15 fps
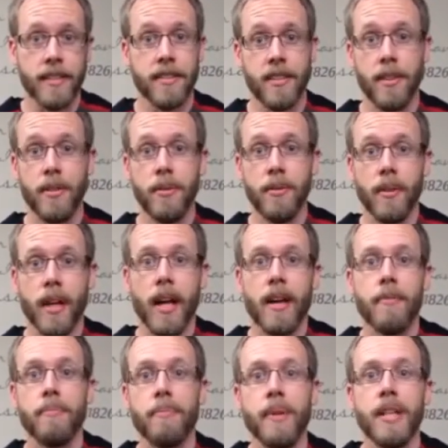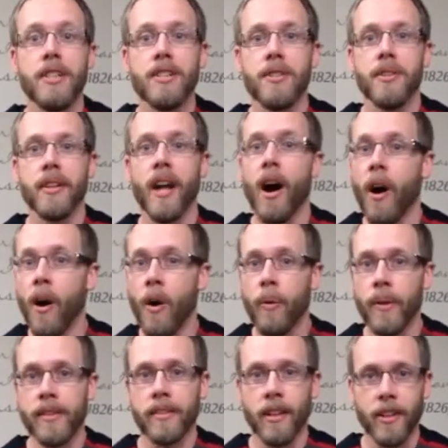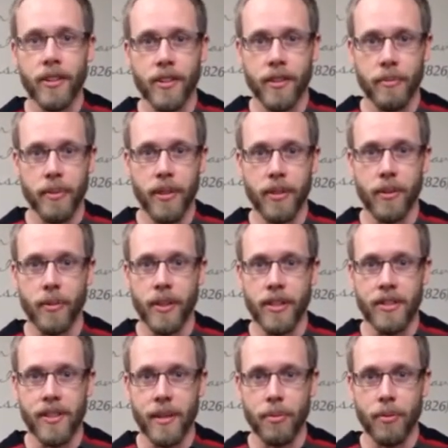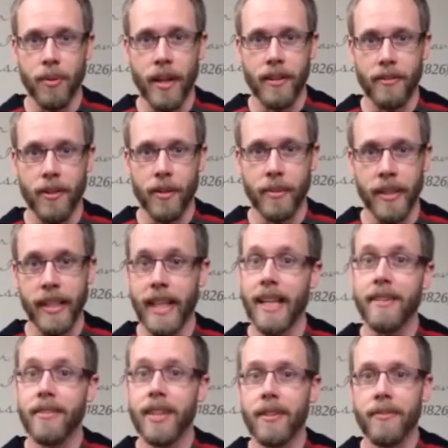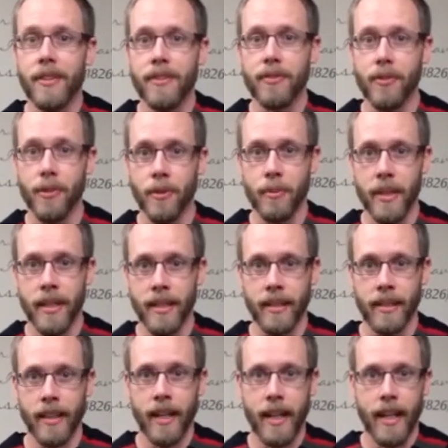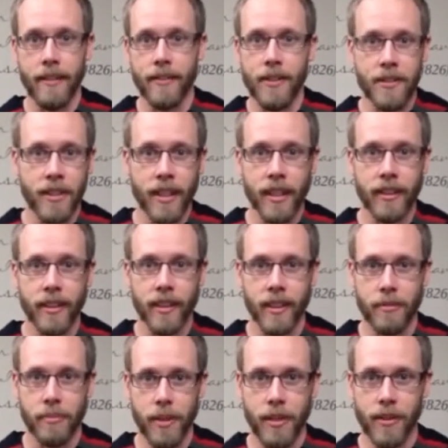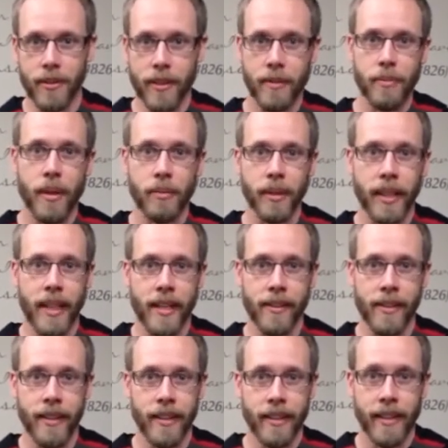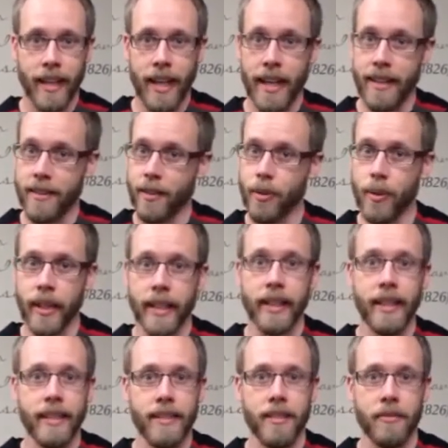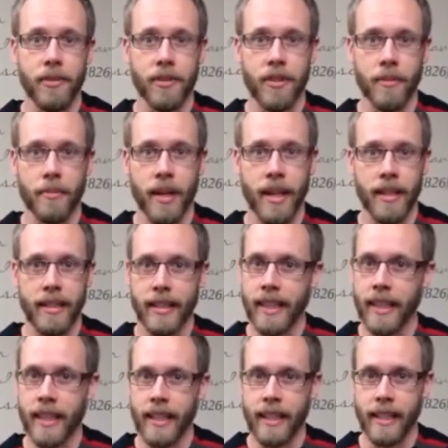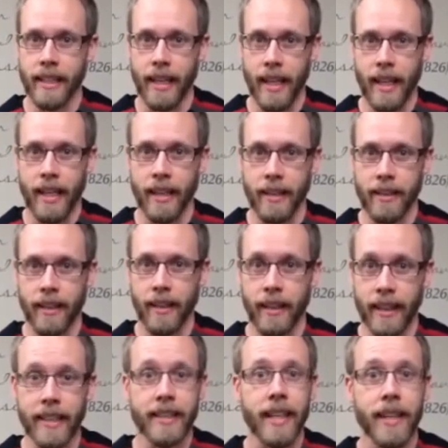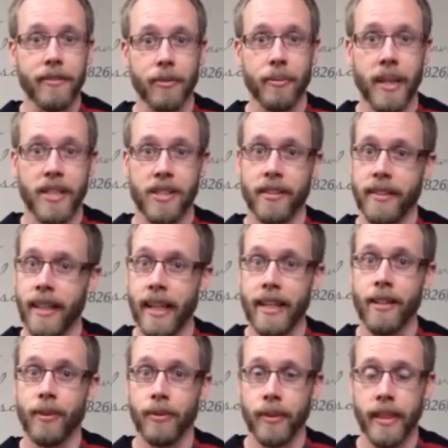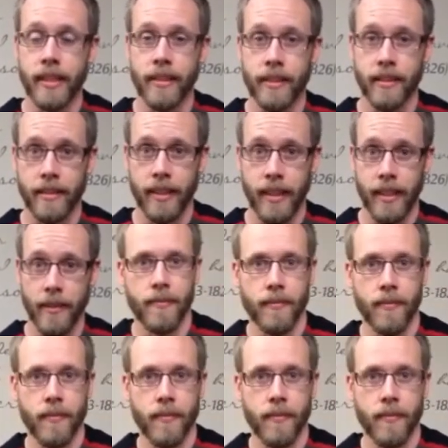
Two, be sure and always lock your computer when you step away from it, even if it's for a minute. If there's an unlocked computer in a public area, it's quick and easy for somebody to get in it and uh, get the information they don't need to see.